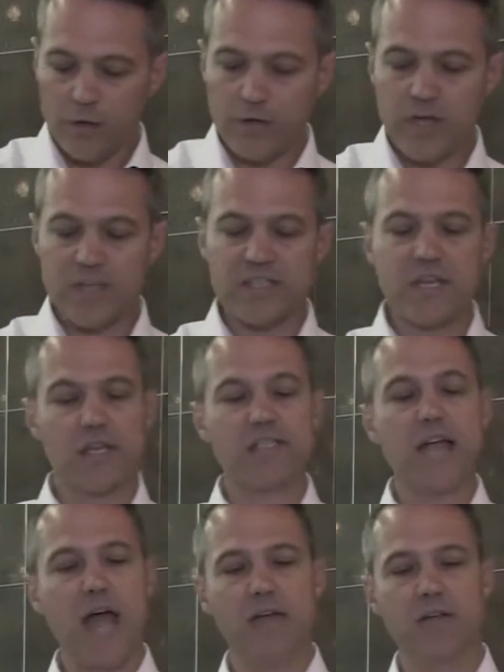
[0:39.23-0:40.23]
You get a set of
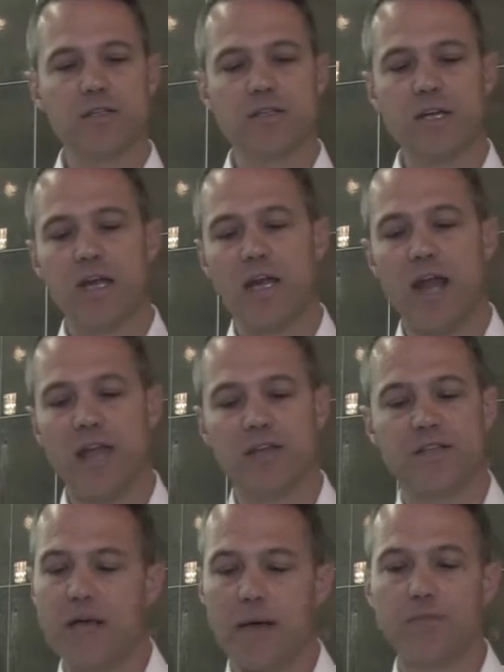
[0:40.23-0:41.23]
tails to connect
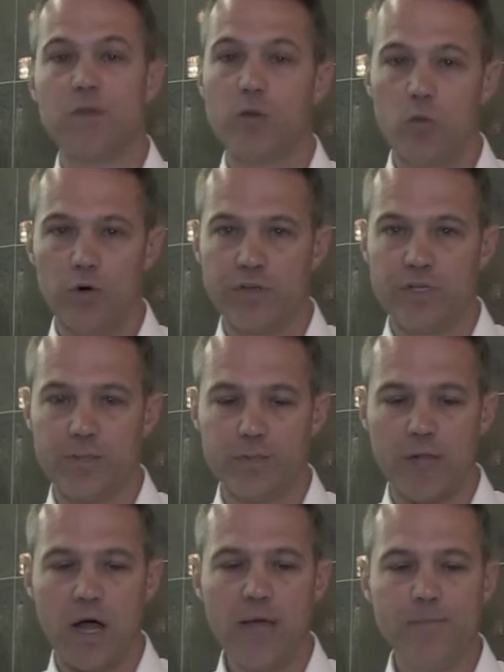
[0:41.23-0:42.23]
the tap to the water
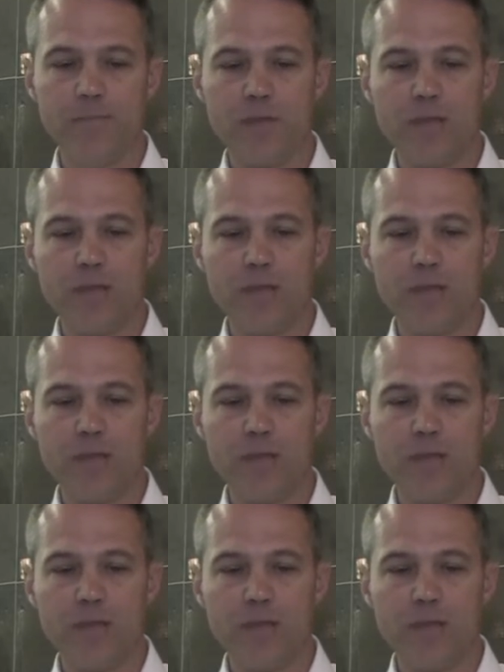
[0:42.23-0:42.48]
supply,